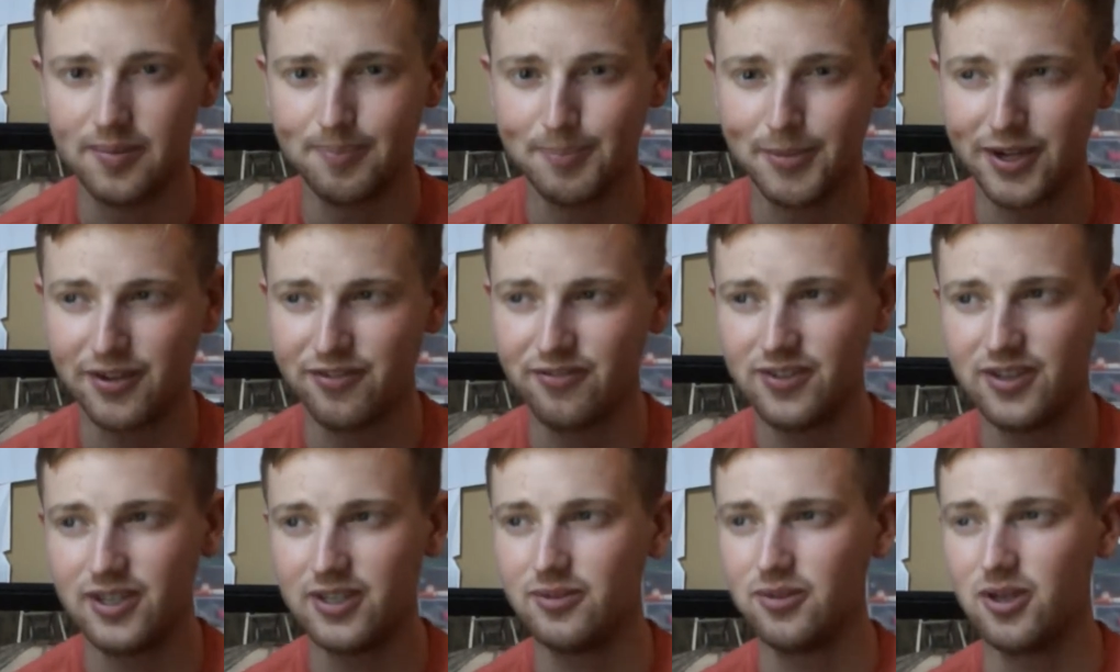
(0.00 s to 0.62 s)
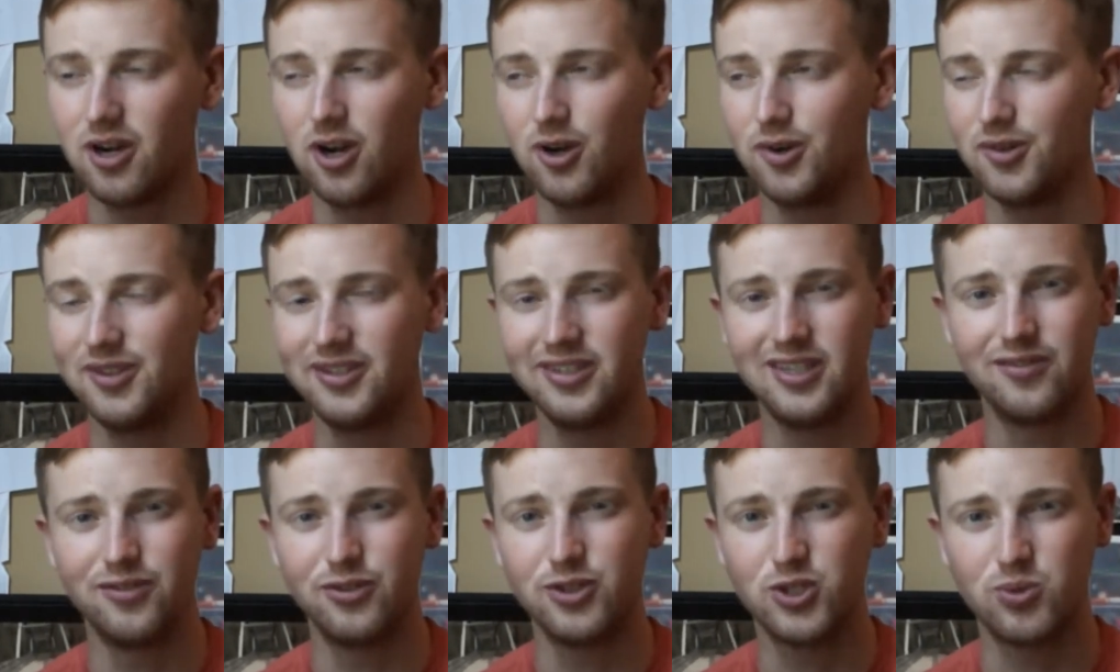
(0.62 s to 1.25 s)
My feet hardly
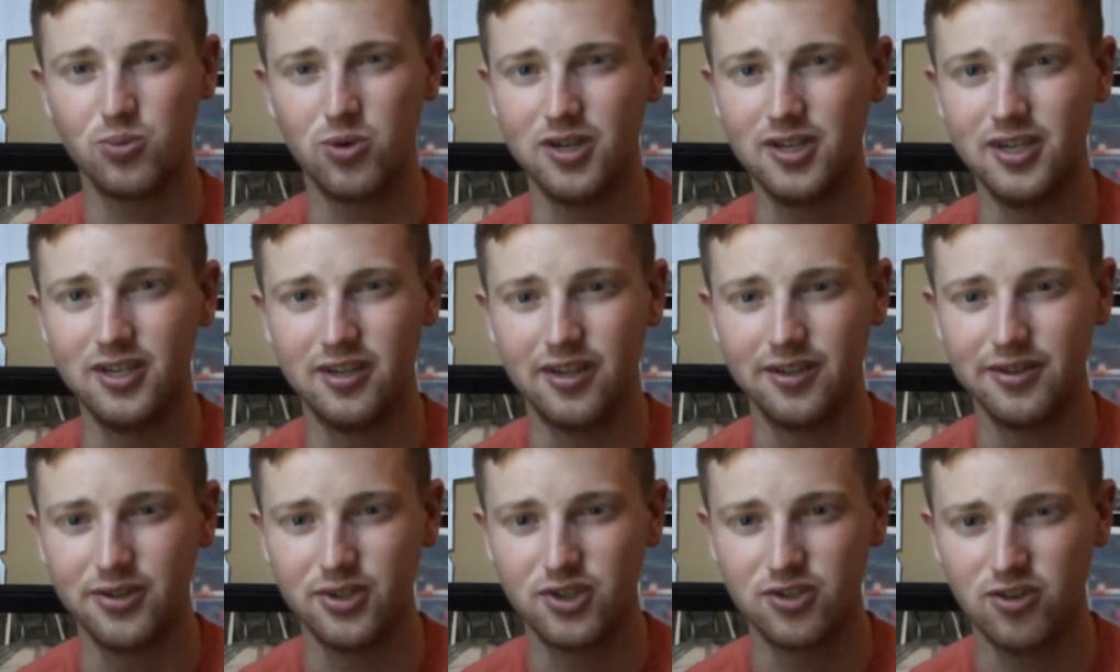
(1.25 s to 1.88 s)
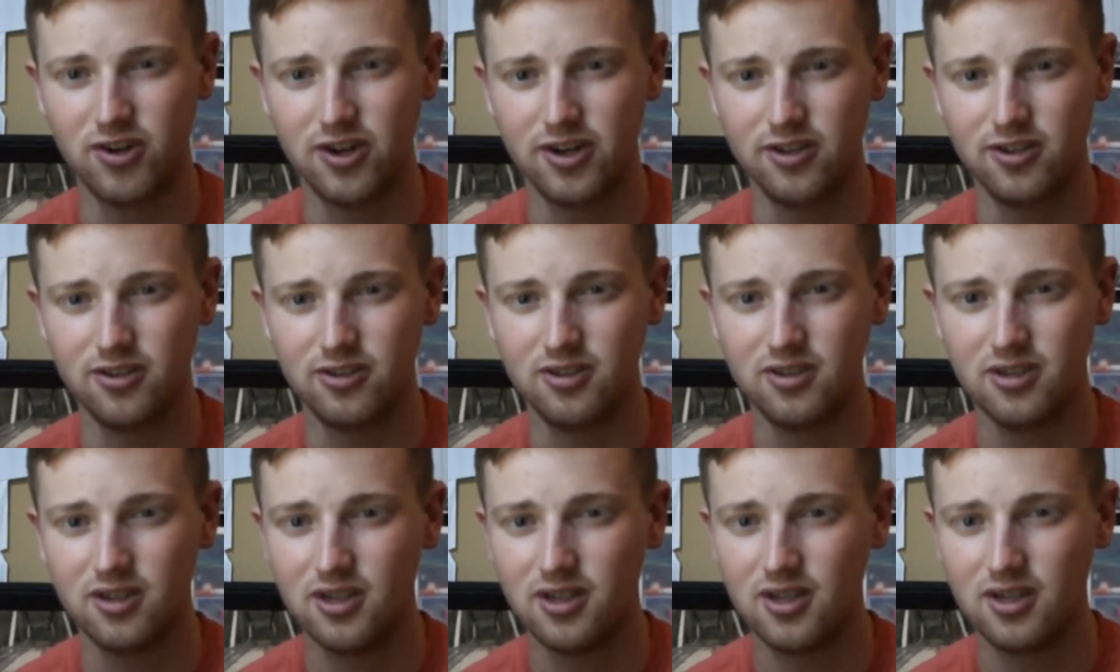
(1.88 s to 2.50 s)
ever sweated on the
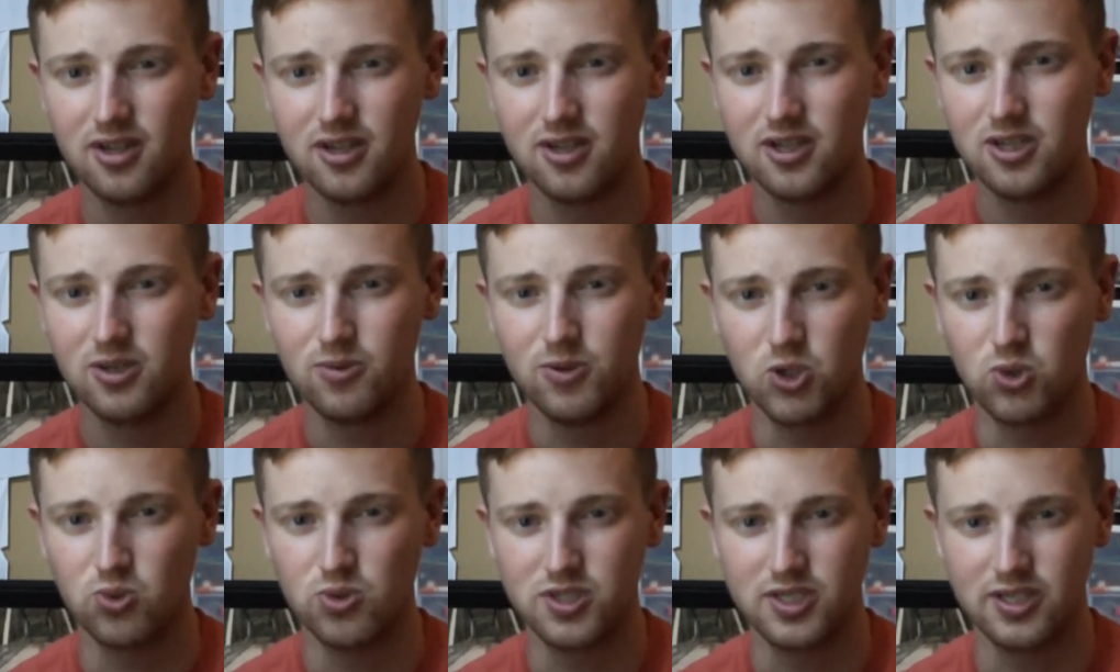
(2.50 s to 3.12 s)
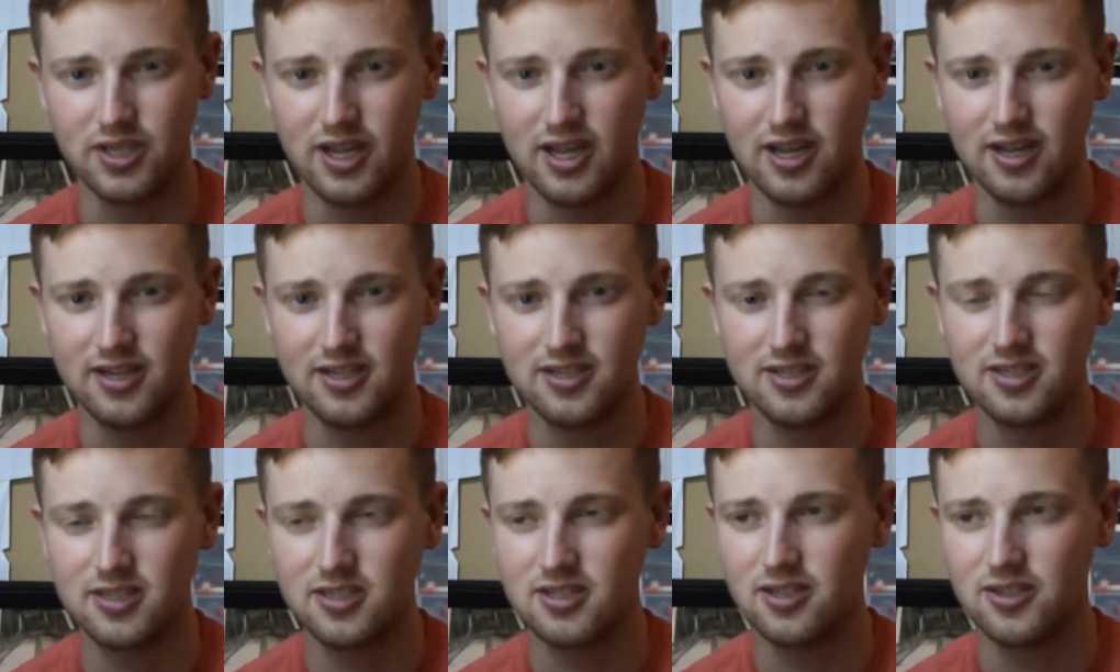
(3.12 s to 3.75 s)
trail, which was
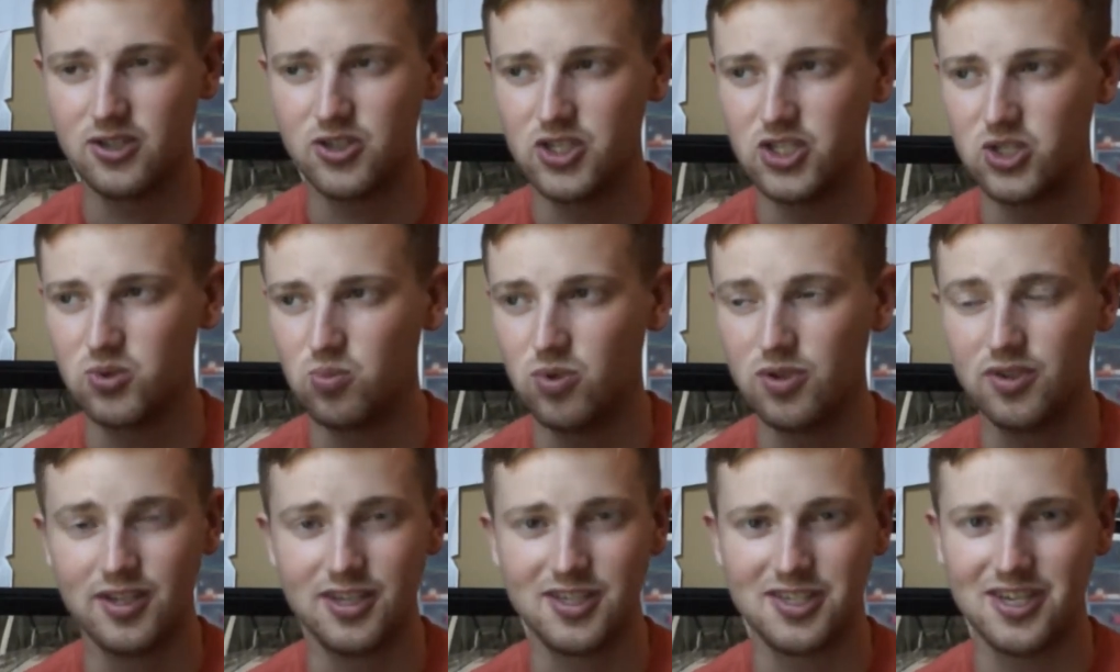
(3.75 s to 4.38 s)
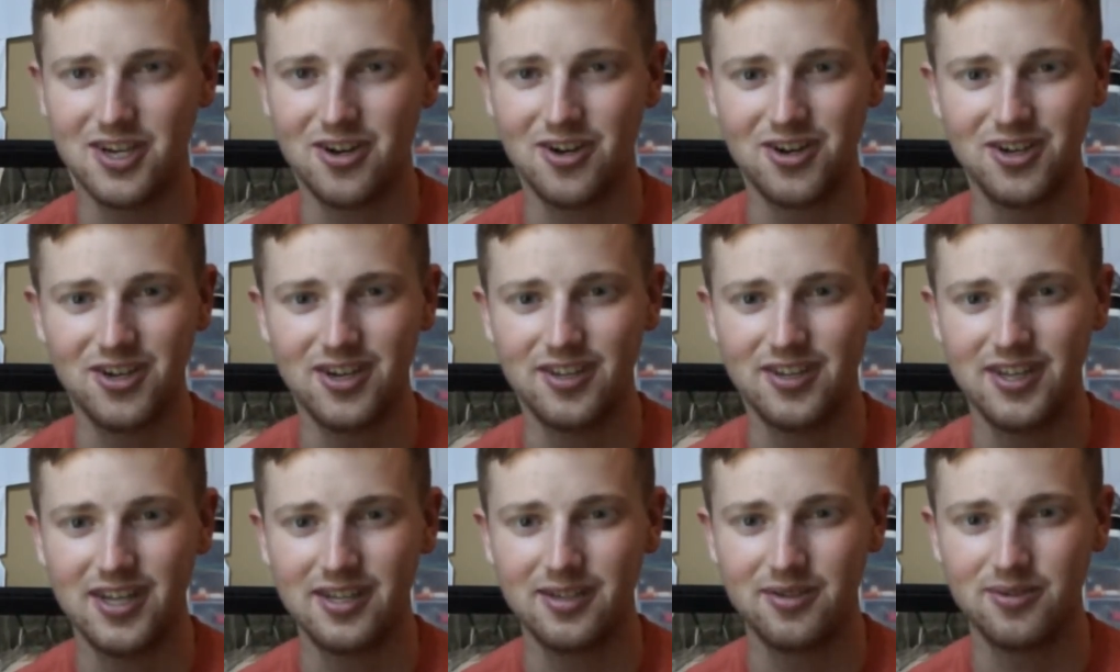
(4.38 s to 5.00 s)
nice. It's just one less
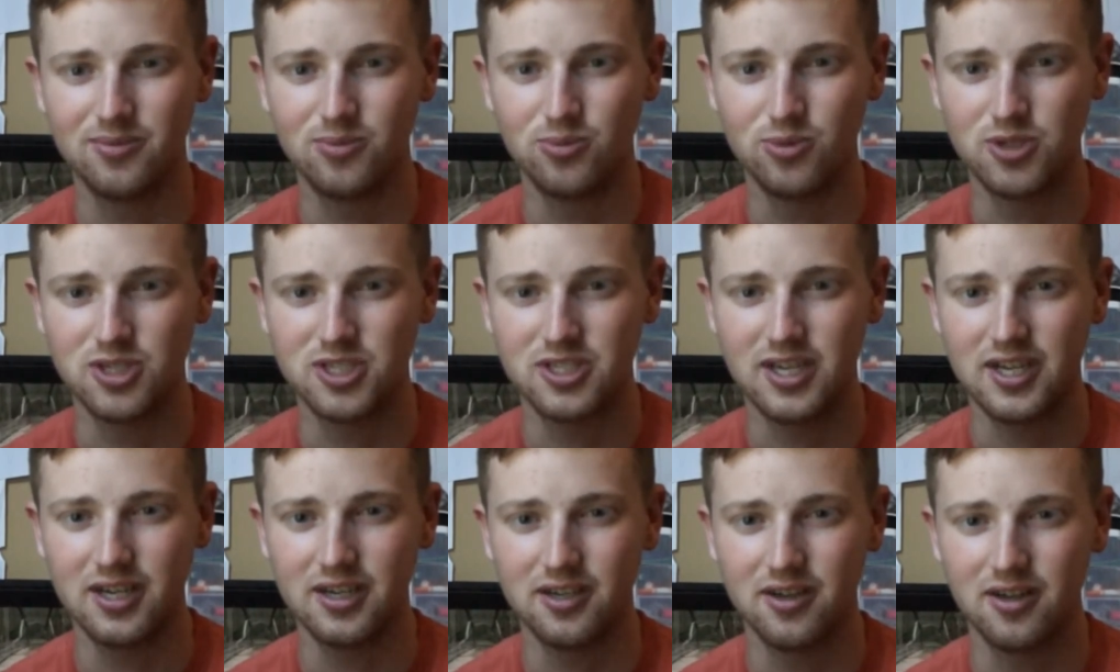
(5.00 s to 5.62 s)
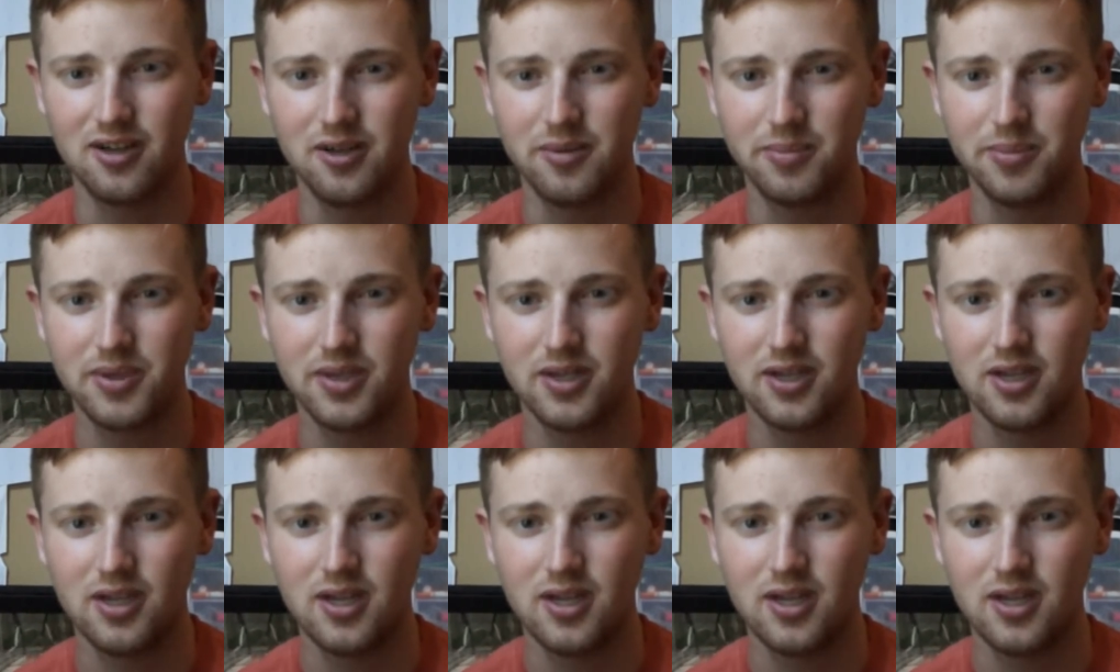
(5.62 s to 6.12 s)
area that will stink up.